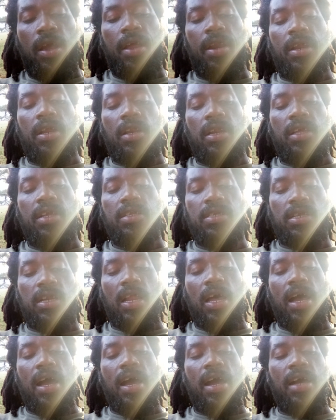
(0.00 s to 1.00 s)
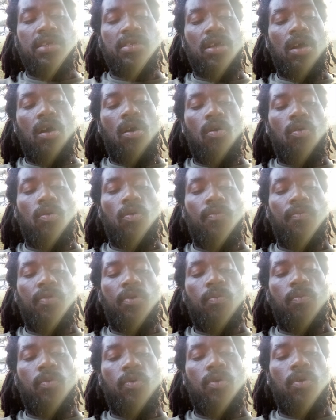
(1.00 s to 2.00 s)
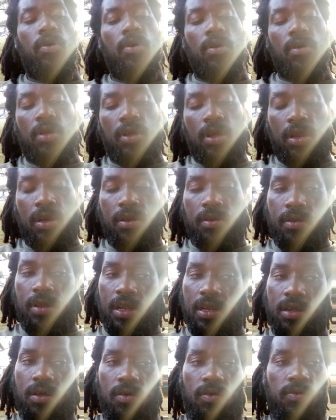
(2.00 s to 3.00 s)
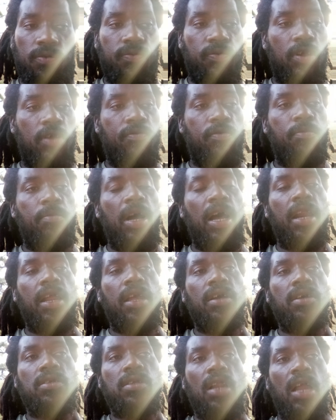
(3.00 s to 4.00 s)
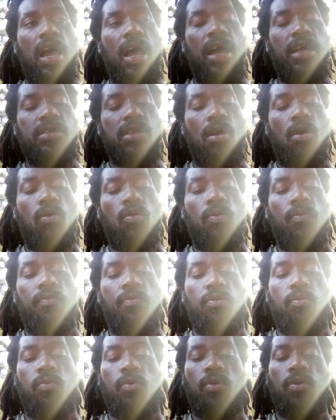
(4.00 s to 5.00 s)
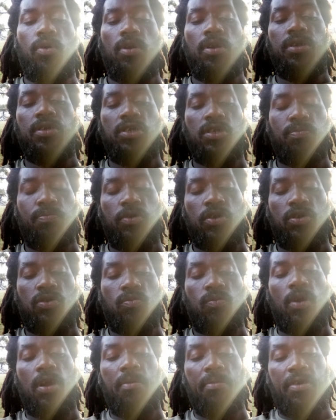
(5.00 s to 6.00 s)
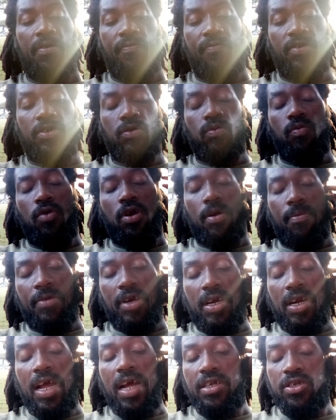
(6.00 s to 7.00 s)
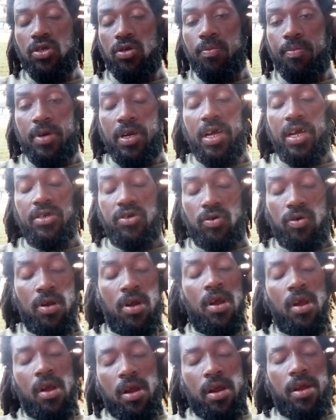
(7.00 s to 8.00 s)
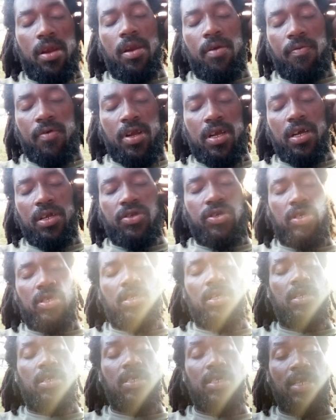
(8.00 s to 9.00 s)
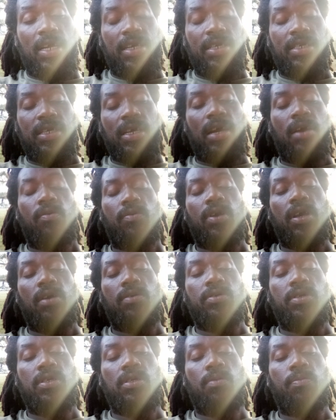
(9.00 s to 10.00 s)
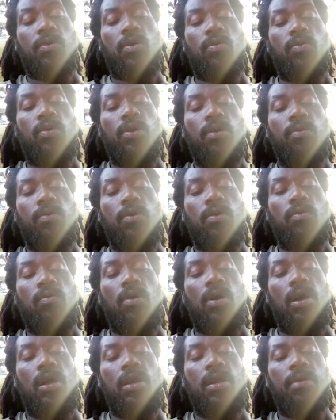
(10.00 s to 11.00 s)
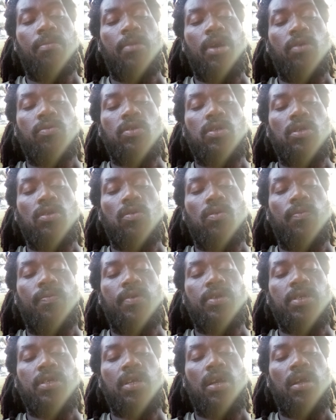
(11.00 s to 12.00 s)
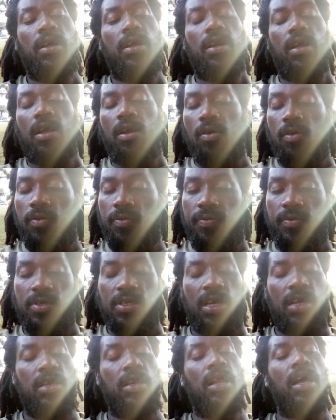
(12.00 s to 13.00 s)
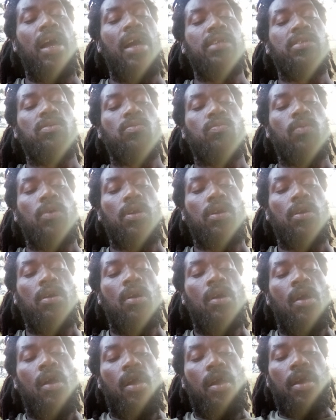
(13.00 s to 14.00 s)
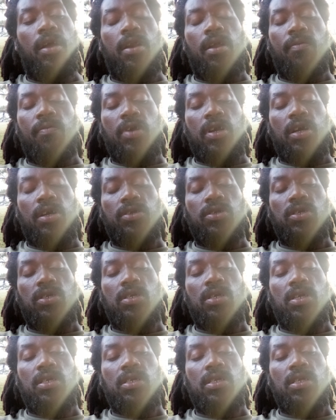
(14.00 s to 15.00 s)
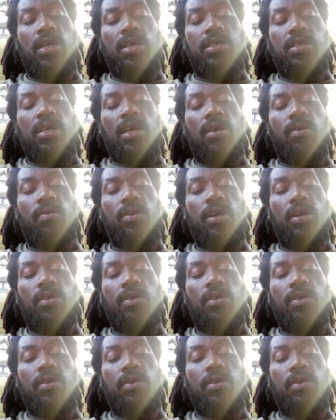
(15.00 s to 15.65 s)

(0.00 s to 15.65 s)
and elites' lies all over the world. And that goes for everybody else lies all over the world in the spiritual realm and the physical realm and that's supernatural. In every country, city, state, town, county, zip code, every people are mountain, University got, and it goes for Satan lies as well. And every country, city, state, town,